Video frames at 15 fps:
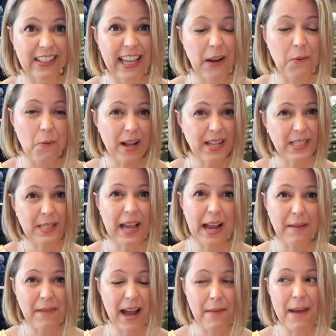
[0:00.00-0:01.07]
Like,
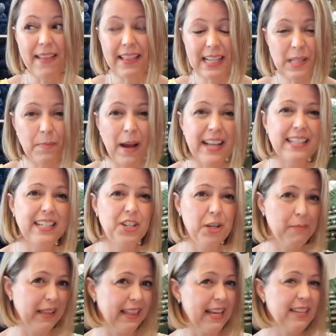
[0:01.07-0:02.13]
I'm at this spot, and does she
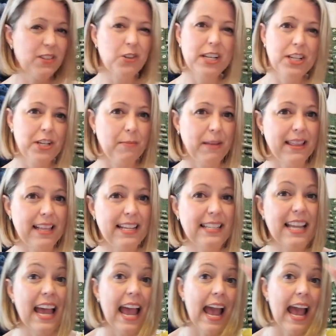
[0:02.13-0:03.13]
mean this or does she mean this?